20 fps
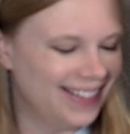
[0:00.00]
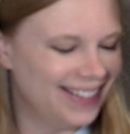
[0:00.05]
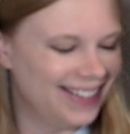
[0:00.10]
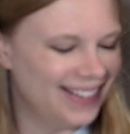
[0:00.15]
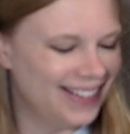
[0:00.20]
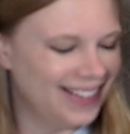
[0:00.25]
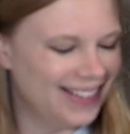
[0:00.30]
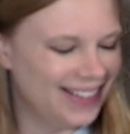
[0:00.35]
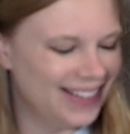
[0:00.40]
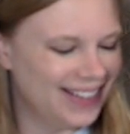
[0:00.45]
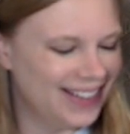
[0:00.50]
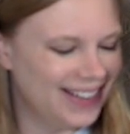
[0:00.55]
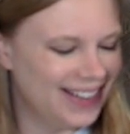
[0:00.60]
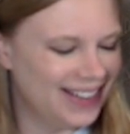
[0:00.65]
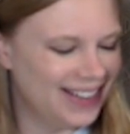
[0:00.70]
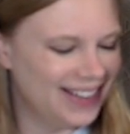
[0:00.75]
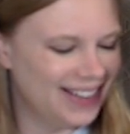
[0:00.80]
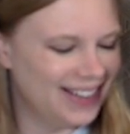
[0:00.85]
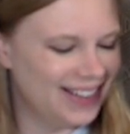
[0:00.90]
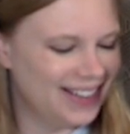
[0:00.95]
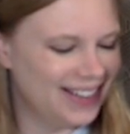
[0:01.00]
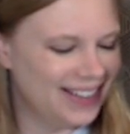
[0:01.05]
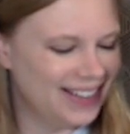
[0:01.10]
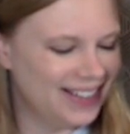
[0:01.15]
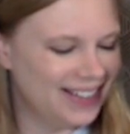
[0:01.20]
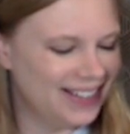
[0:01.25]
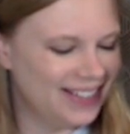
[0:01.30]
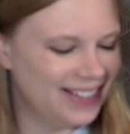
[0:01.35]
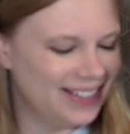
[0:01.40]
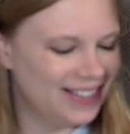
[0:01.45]

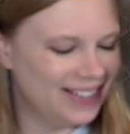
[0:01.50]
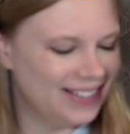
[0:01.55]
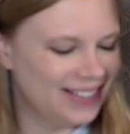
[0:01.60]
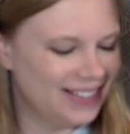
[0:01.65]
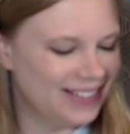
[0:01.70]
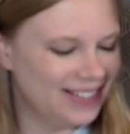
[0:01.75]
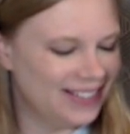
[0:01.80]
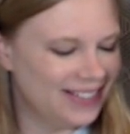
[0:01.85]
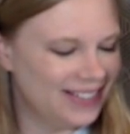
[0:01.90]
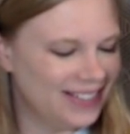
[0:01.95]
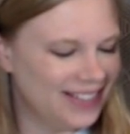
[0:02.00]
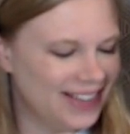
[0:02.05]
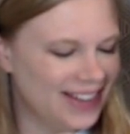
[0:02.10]
No words are spoken by the person on screen.